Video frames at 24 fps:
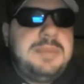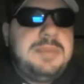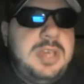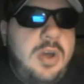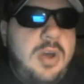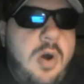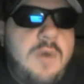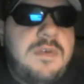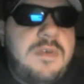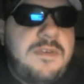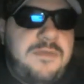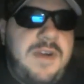should
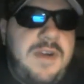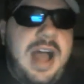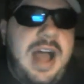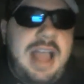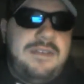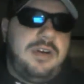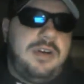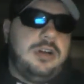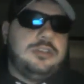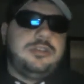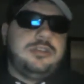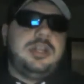be over
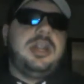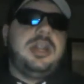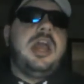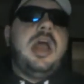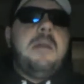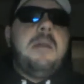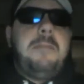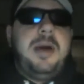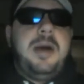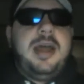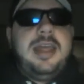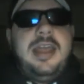500.
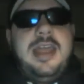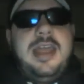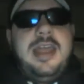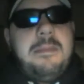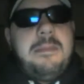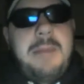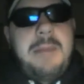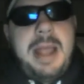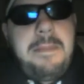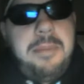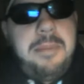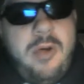But
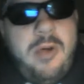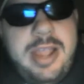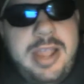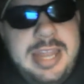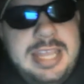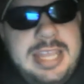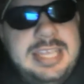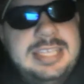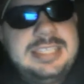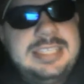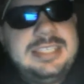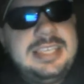my
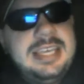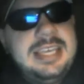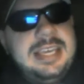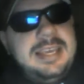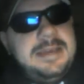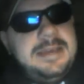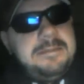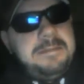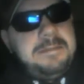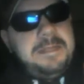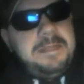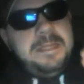point is,
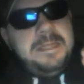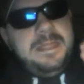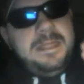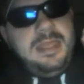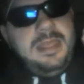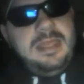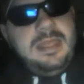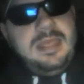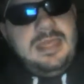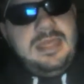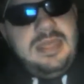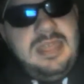
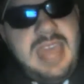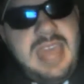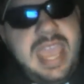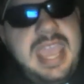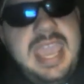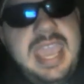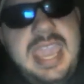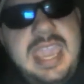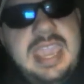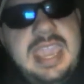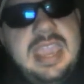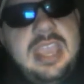
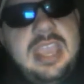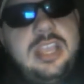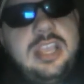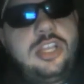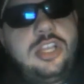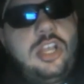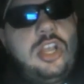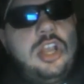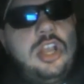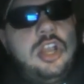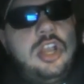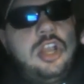they
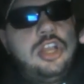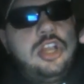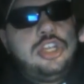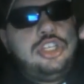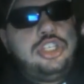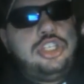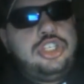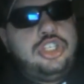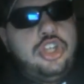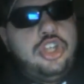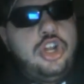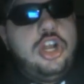
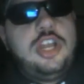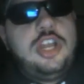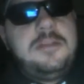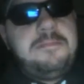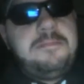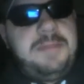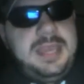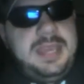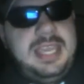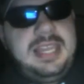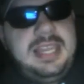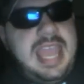
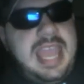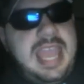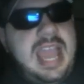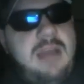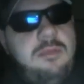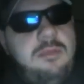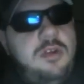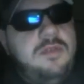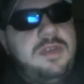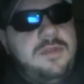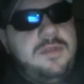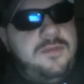should be
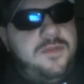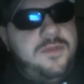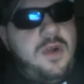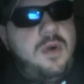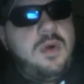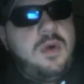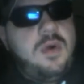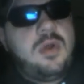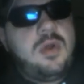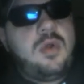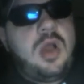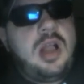now moving
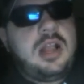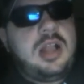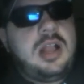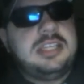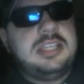forward